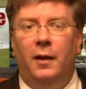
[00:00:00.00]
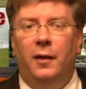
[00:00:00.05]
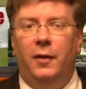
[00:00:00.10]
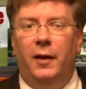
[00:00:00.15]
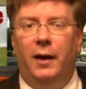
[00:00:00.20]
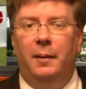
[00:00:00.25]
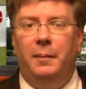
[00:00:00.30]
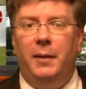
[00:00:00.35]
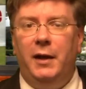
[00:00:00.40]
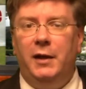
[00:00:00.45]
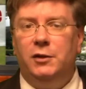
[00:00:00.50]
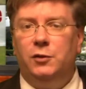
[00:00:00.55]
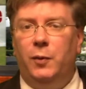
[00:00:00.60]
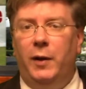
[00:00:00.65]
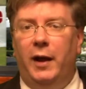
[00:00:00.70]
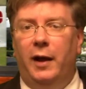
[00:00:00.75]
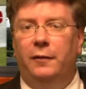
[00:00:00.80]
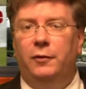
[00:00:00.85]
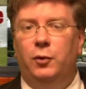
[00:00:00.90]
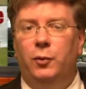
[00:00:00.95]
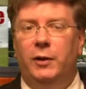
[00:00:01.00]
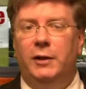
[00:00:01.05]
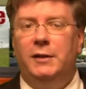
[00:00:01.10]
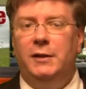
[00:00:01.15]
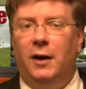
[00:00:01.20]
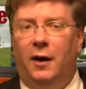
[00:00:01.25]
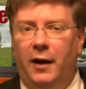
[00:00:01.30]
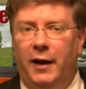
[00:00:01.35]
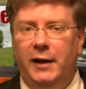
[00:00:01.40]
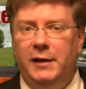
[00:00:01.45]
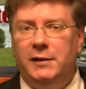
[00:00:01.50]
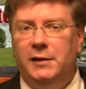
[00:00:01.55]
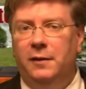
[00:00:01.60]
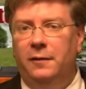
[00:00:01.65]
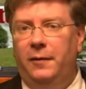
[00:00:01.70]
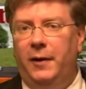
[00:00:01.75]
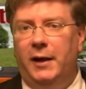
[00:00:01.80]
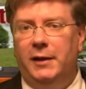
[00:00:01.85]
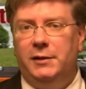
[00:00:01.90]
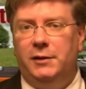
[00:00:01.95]
That means we have to entice
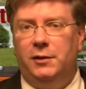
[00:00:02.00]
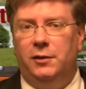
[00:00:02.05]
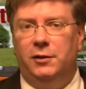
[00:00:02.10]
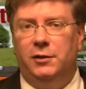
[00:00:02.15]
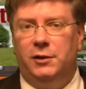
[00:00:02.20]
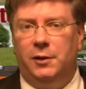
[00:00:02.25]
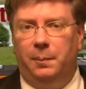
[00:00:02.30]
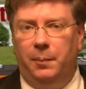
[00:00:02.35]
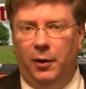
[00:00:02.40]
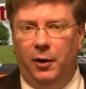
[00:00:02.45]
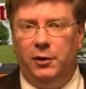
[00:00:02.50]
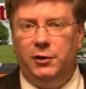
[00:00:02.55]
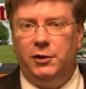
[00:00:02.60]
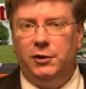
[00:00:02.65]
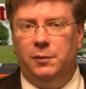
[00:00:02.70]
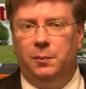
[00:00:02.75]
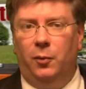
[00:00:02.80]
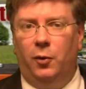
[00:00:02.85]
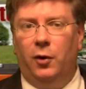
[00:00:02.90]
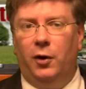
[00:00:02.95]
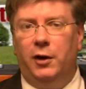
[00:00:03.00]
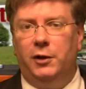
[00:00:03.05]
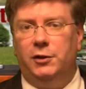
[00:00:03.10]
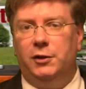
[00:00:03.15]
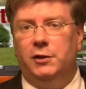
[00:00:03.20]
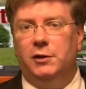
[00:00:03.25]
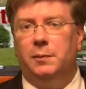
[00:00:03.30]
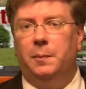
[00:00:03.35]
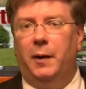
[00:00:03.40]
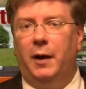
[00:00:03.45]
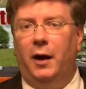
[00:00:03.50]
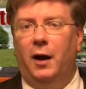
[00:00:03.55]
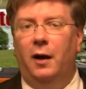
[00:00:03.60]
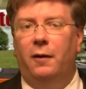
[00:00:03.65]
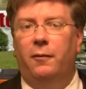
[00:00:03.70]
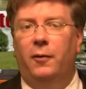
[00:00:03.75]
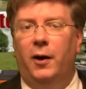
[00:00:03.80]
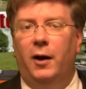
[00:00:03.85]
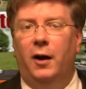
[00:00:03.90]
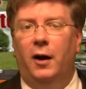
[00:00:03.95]
investors to purchase mortgages by
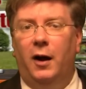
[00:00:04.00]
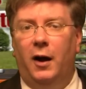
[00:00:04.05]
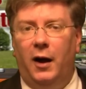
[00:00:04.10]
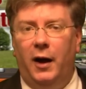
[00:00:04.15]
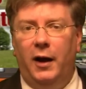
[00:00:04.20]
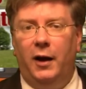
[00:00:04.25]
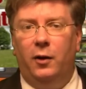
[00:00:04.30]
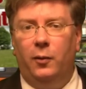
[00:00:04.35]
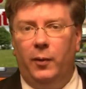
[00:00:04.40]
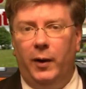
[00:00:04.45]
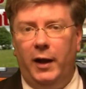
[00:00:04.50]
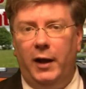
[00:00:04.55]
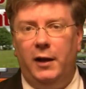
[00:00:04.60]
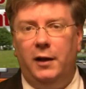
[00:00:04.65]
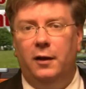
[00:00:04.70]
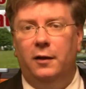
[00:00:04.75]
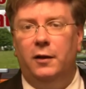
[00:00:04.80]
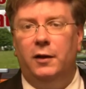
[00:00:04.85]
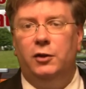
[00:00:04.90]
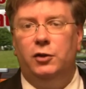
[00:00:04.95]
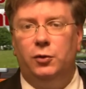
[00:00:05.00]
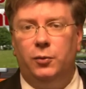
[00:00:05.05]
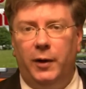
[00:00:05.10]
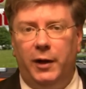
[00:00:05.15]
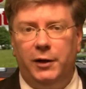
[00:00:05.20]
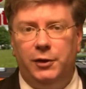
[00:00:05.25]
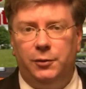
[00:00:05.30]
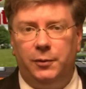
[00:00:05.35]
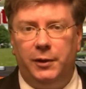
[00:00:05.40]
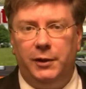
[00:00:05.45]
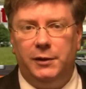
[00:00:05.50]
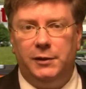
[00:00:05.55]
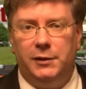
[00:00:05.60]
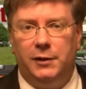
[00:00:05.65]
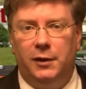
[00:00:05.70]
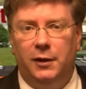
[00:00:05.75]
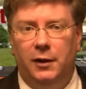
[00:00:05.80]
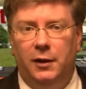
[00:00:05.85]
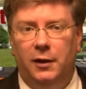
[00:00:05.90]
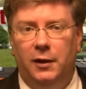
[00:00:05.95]
offering a higher rate than treasuries
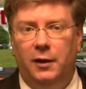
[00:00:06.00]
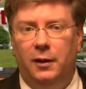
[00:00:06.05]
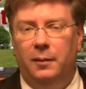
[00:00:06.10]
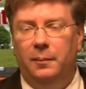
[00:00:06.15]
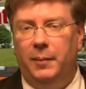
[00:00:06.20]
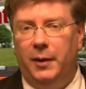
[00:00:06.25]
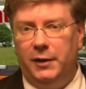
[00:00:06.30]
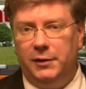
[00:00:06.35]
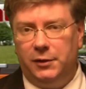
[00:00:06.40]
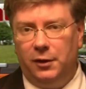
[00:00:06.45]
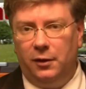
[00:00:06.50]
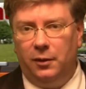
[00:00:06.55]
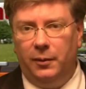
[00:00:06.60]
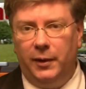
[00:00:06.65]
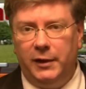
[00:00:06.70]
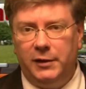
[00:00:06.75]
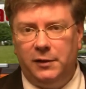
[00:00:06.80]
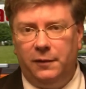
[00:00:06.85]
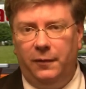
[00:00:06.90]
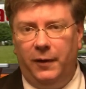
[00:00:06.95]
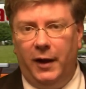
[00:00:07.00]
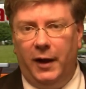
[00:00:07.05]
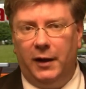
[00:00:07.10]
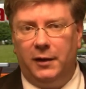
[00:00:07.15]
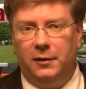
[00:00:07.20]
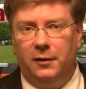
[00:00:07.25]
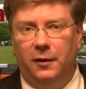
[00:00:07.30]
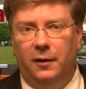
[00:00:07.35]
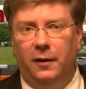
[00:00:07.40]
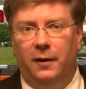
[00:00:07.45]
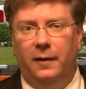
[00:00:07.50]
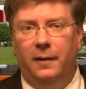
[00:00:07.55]
based on a risk factor.